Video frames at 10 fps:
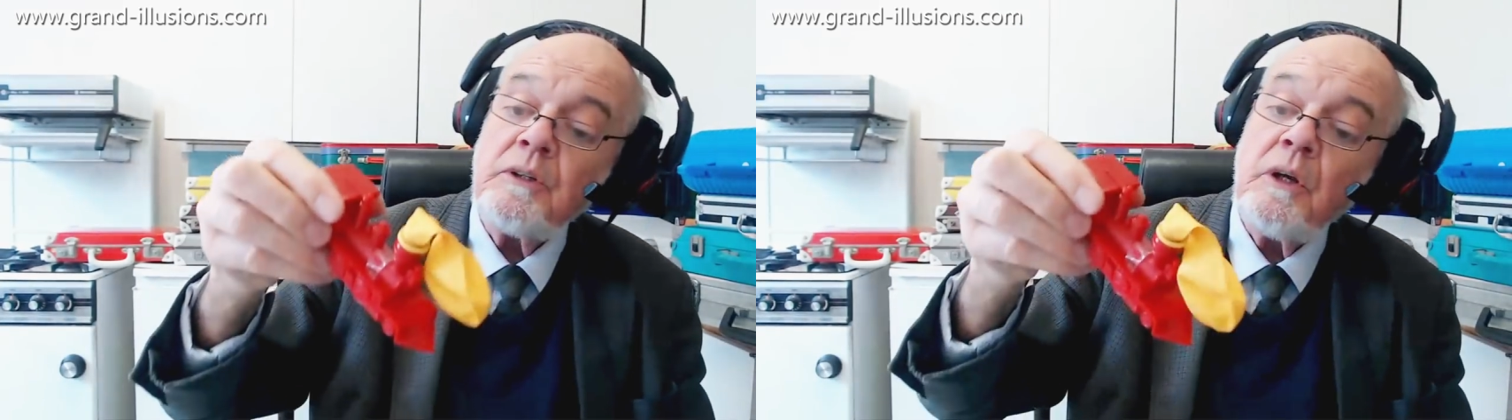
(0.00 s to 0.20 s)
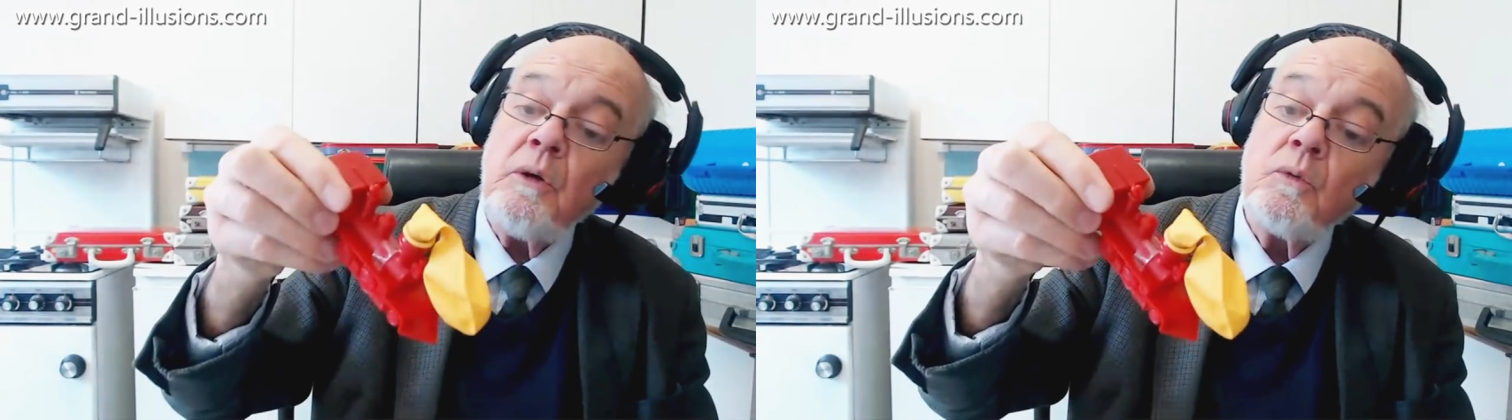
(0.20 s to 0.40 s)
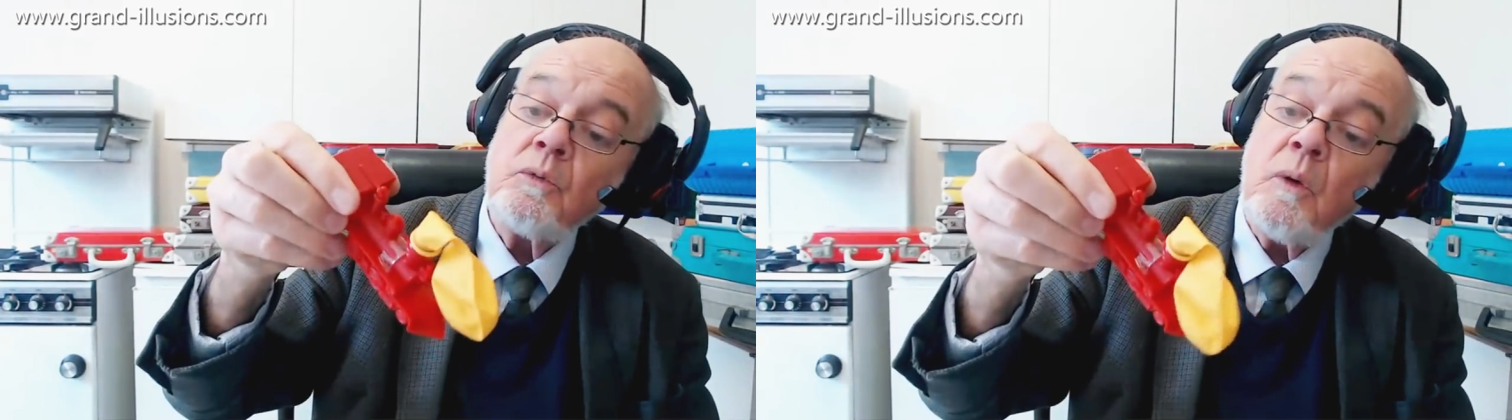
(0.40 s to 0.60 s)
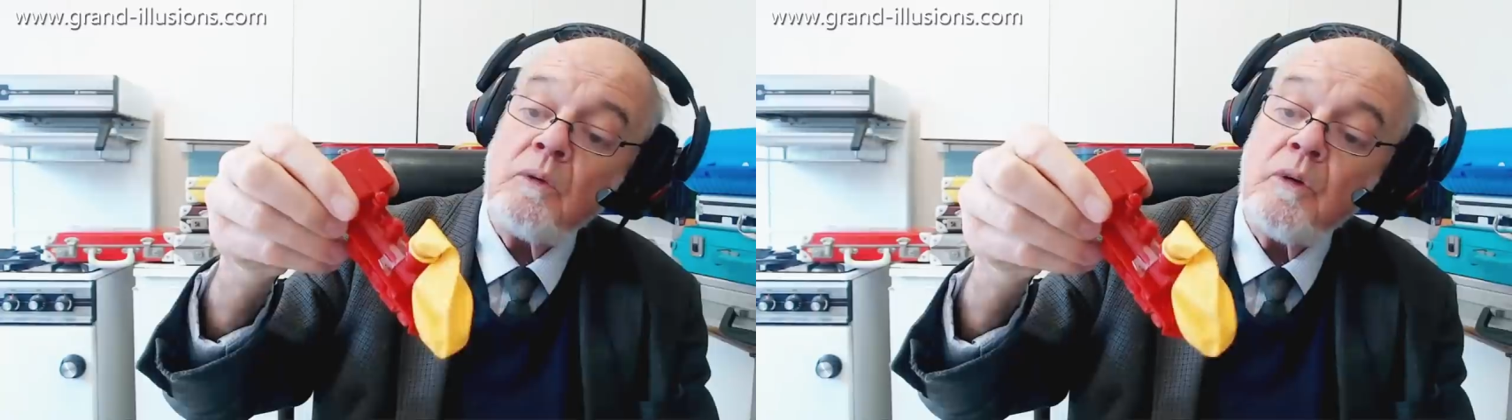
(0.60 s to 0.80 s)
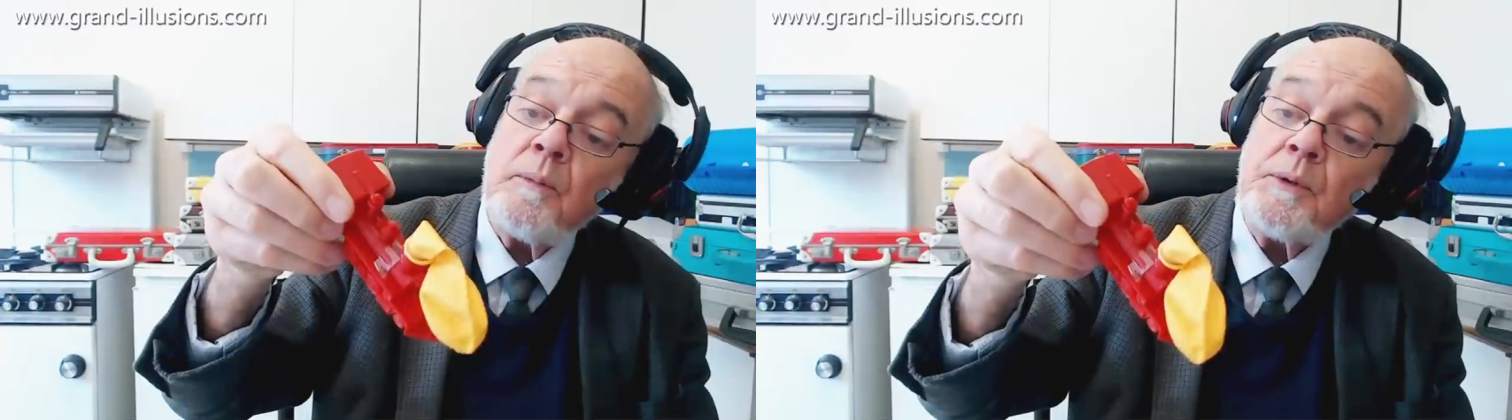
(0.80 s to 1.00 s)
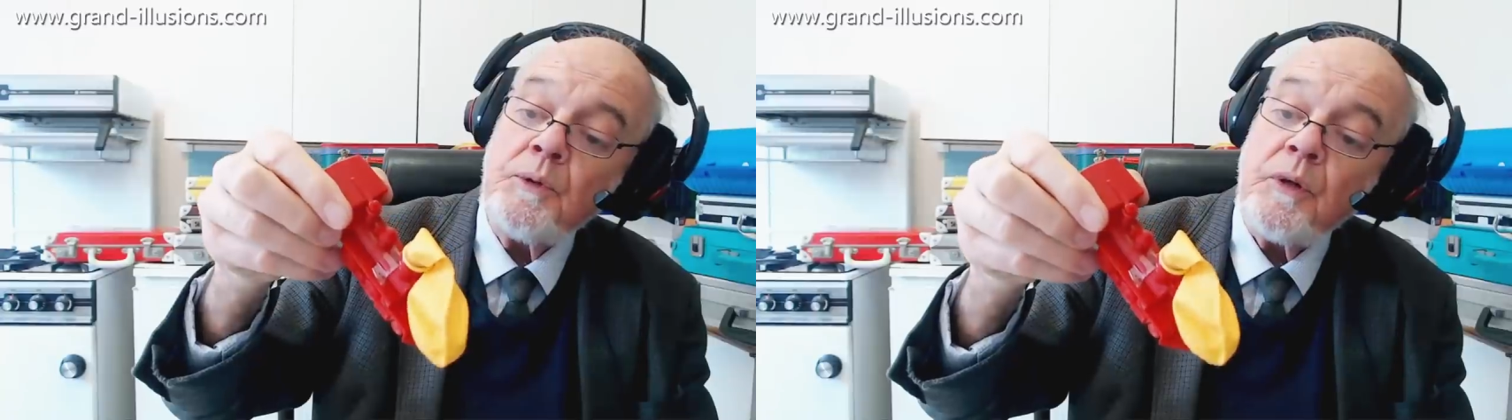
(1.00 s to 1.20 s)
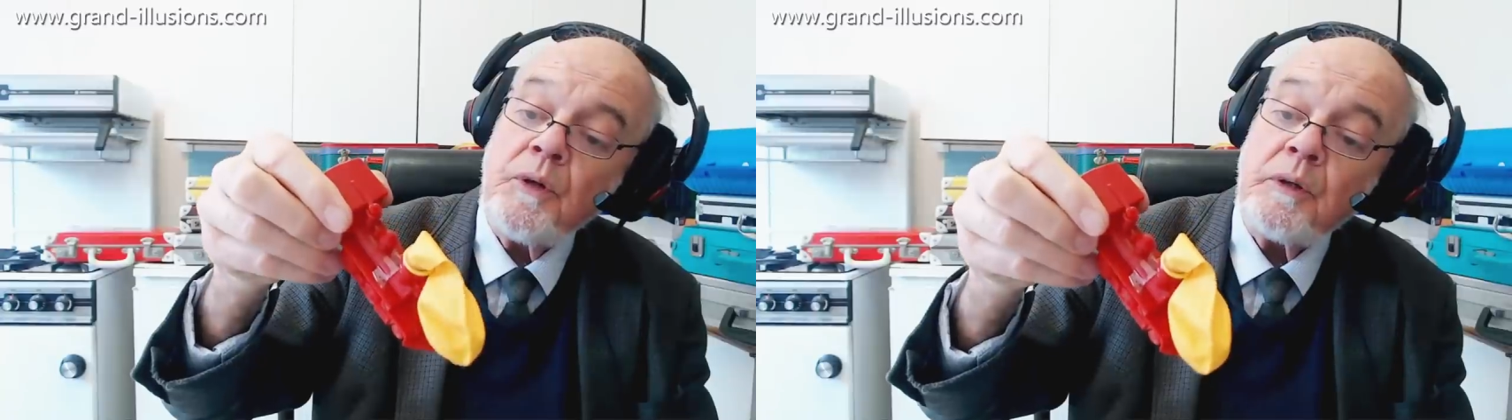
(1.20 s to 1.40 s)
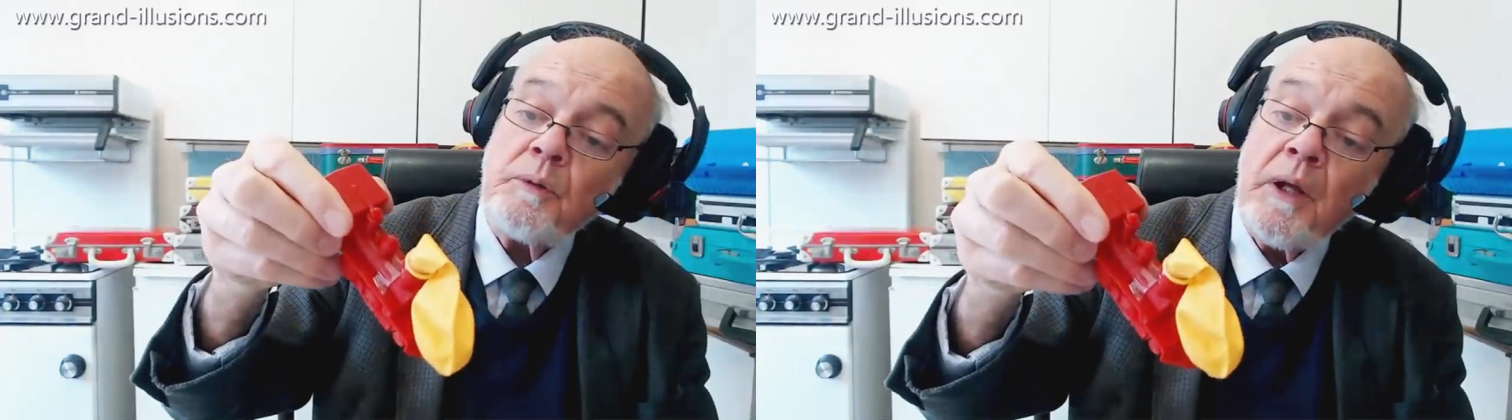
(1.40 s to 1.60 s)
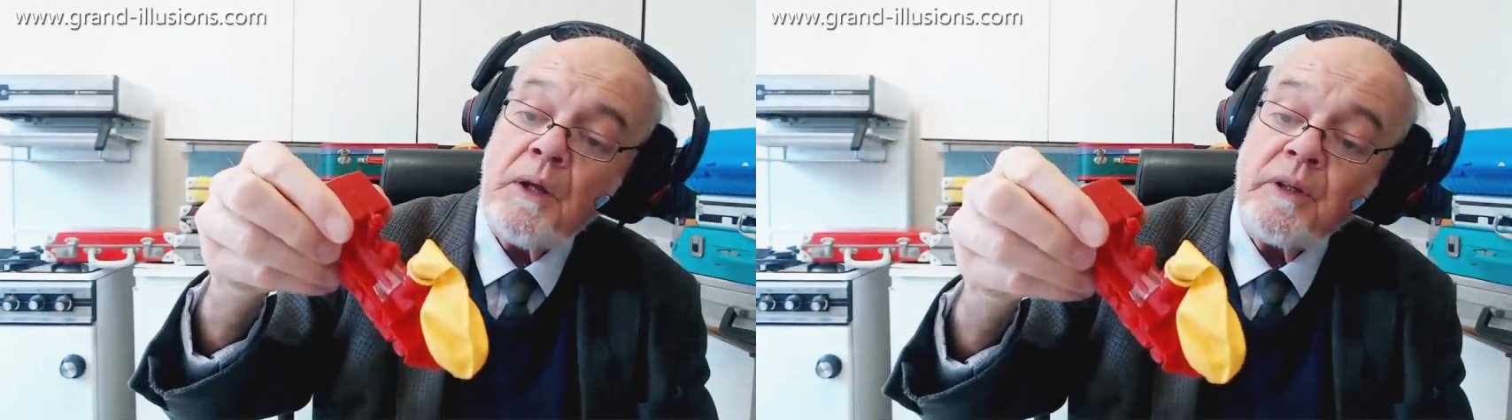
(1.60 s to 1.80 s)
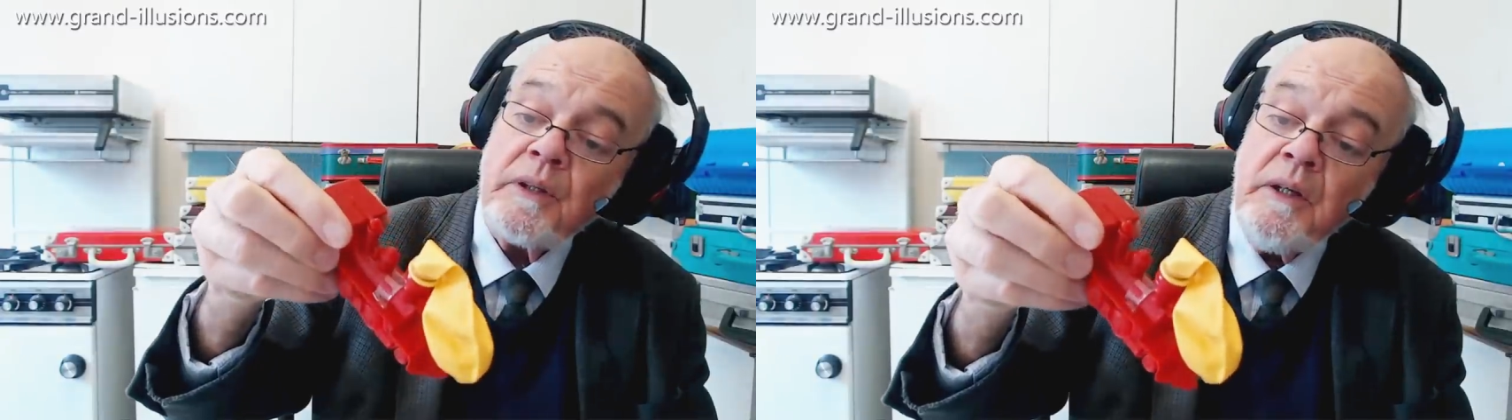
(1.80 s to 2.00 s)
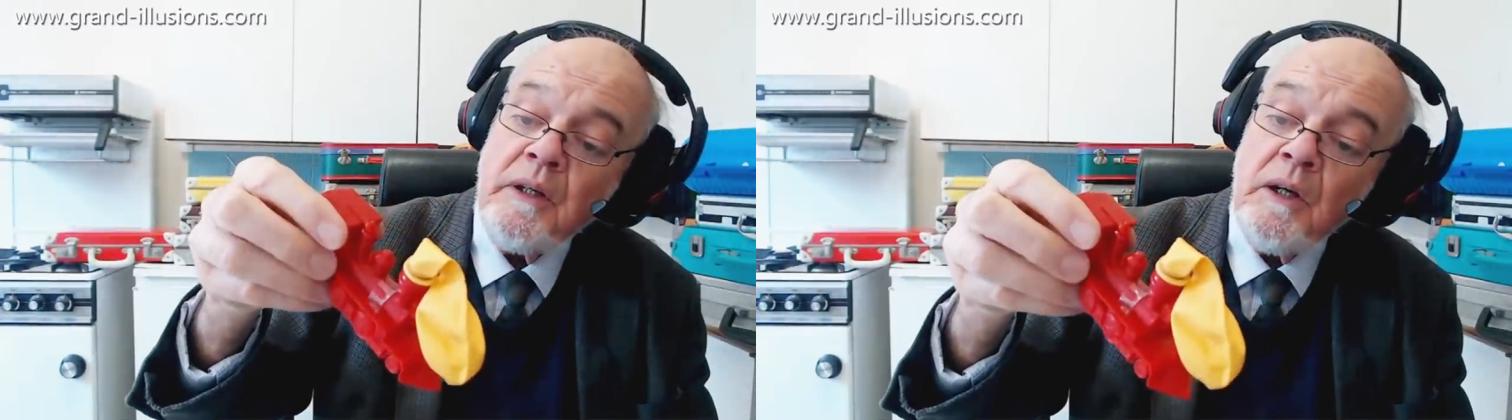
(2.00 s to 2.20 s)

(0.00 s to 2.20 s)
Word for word: an old one reproduced, I think, plastic.